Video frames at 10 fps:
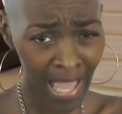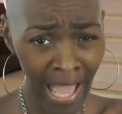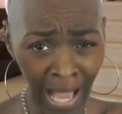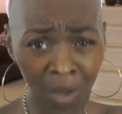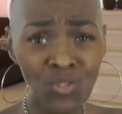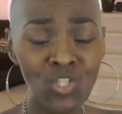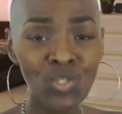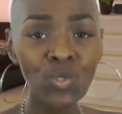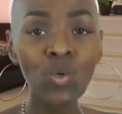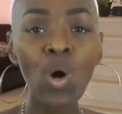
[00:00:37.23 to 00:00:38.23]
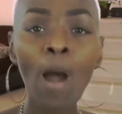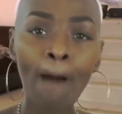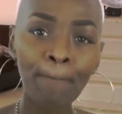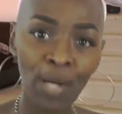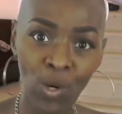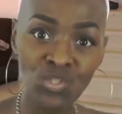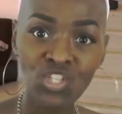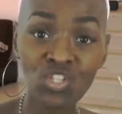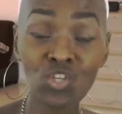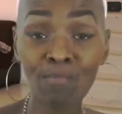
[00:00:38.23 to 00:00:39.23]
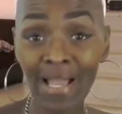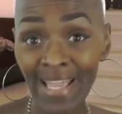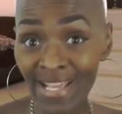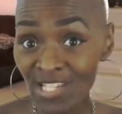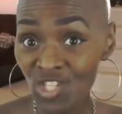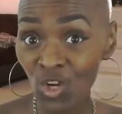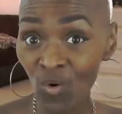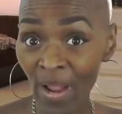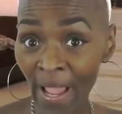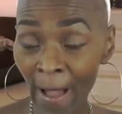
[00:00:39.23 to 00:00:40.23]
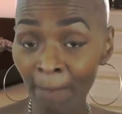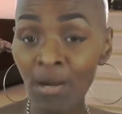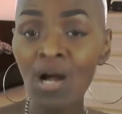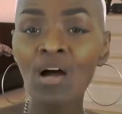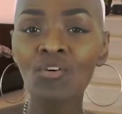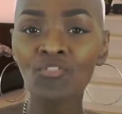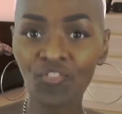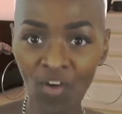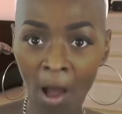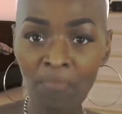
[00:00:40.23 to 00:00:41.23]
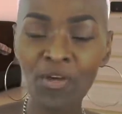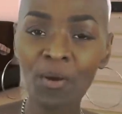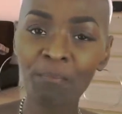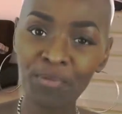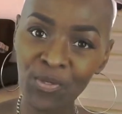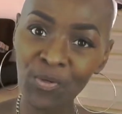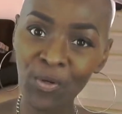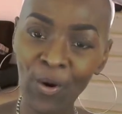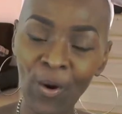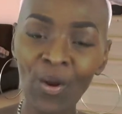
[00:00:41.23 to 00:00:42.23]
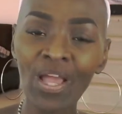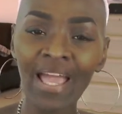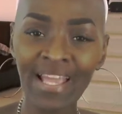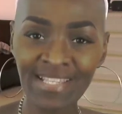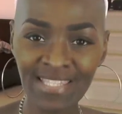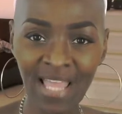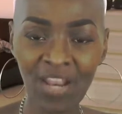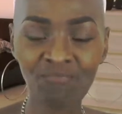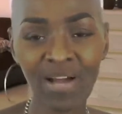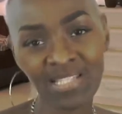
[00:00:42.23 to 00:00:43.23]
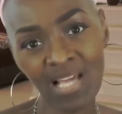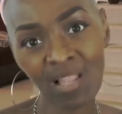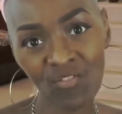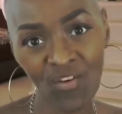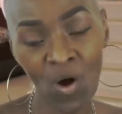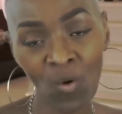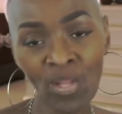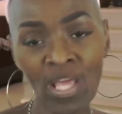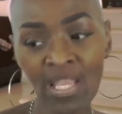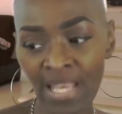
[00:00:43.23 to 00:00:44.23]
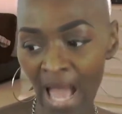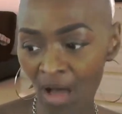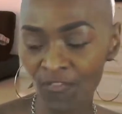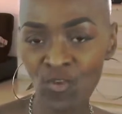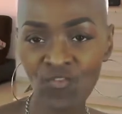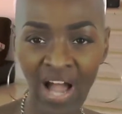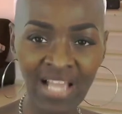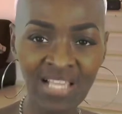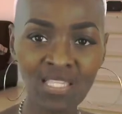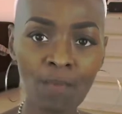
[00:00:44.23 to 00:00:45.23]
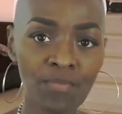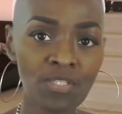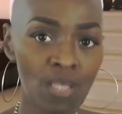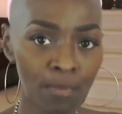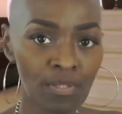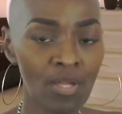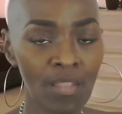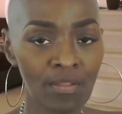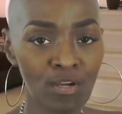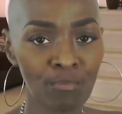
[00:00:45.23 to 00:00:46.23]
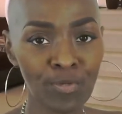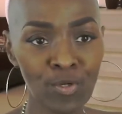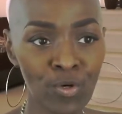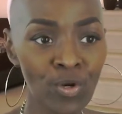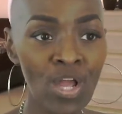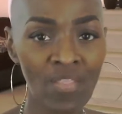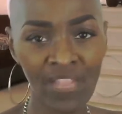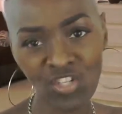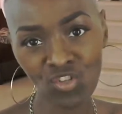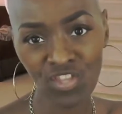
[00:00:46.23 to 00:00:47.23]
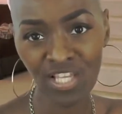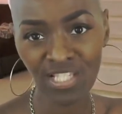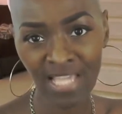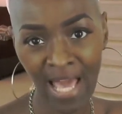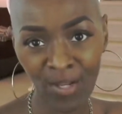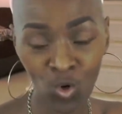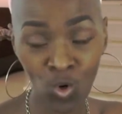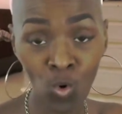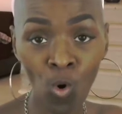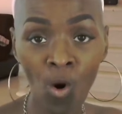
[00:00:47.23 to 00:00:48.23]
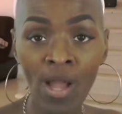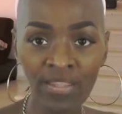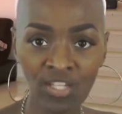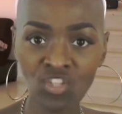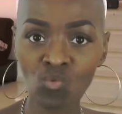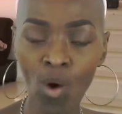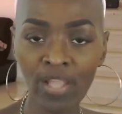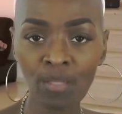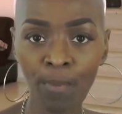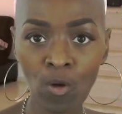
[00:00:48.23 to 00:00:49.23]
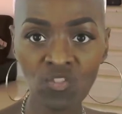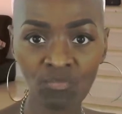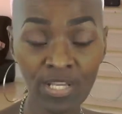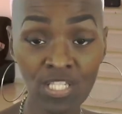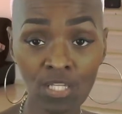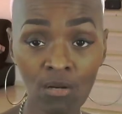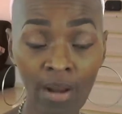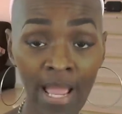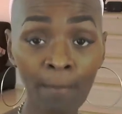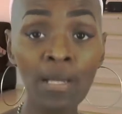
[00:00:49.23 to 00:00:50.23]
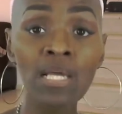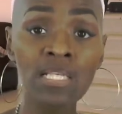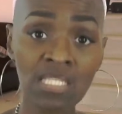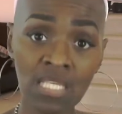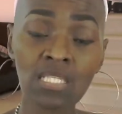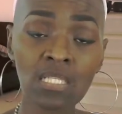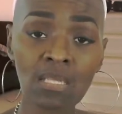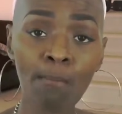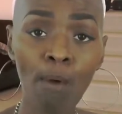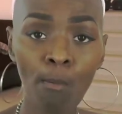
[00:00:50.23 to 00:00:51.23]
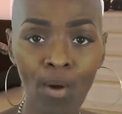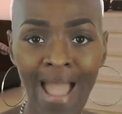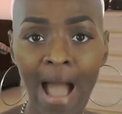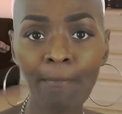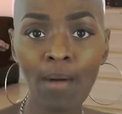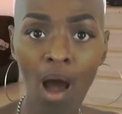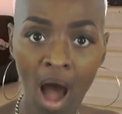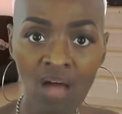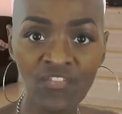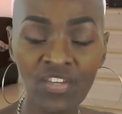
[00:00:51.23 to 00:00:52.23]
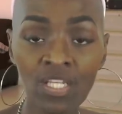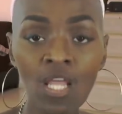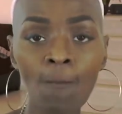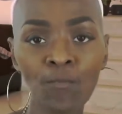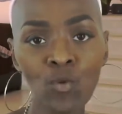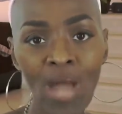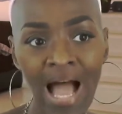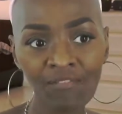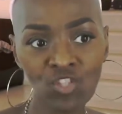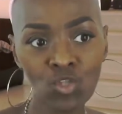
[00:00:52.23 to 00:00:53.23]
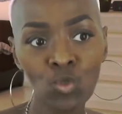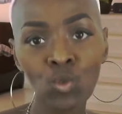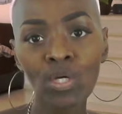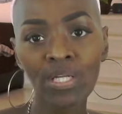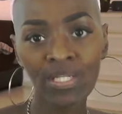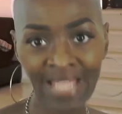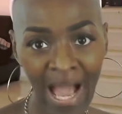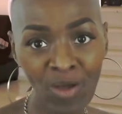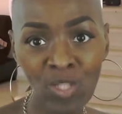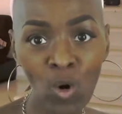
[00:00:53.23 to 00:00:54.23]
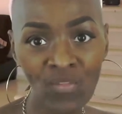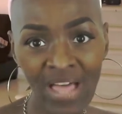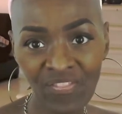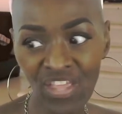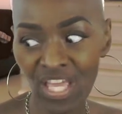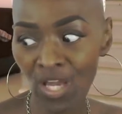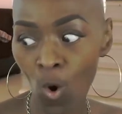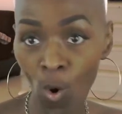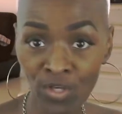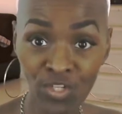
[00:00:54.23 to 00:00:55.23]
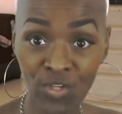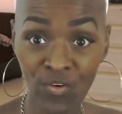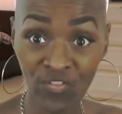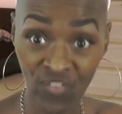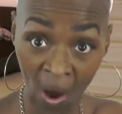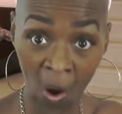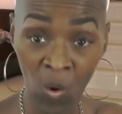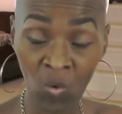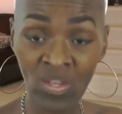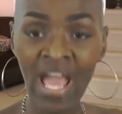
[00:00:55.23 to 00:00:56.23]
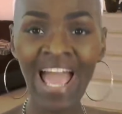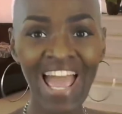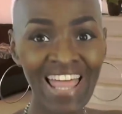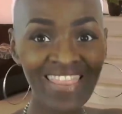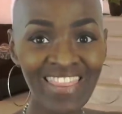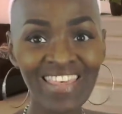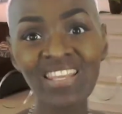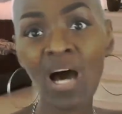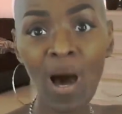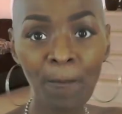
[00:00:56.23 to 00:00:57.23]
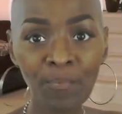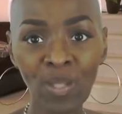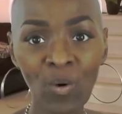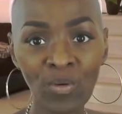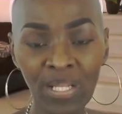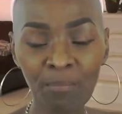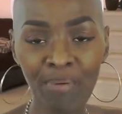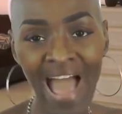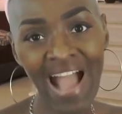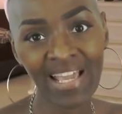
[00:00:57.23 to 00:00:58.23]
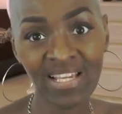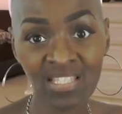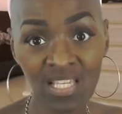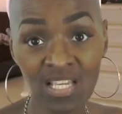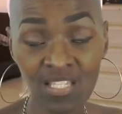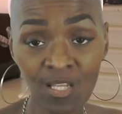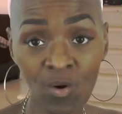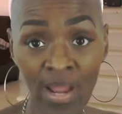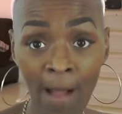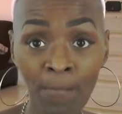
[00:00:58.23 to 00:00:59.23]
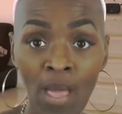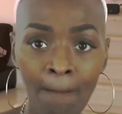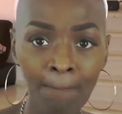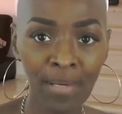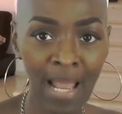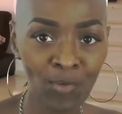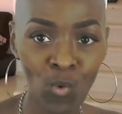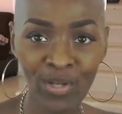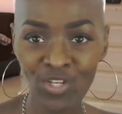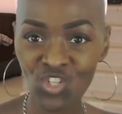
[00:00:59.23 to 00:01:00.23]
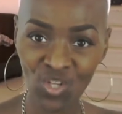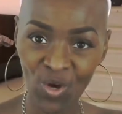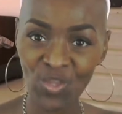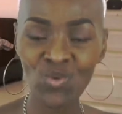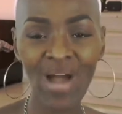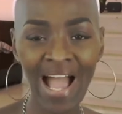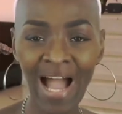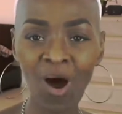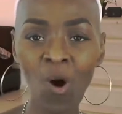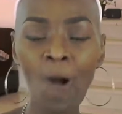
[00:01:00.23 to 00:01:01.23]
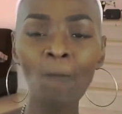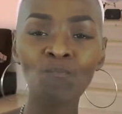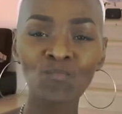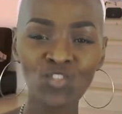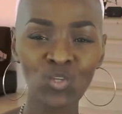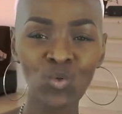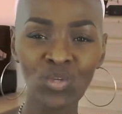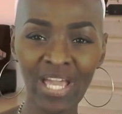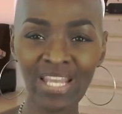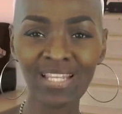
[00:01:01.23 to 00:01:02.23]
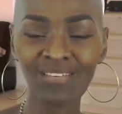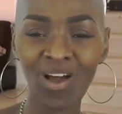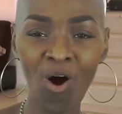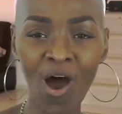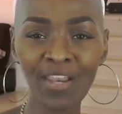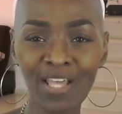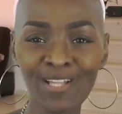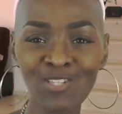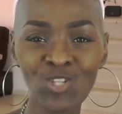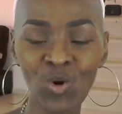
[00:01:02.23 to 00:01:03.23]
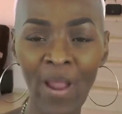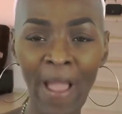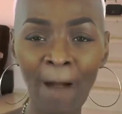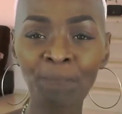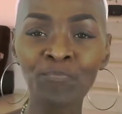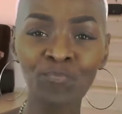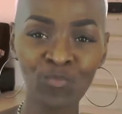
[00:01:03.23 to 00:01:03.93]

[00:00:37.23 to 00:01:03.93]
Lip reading: how to post to my Instagram from the computer instead of my telephone. Now, if you find something typically on the computer that you think is kind of cool, that you wanted to post from Instagram, since it's a mobile app, often you have to download that thing onto your phone and then upload it back into Instagram. But I'm going to show you how to get it on Instagram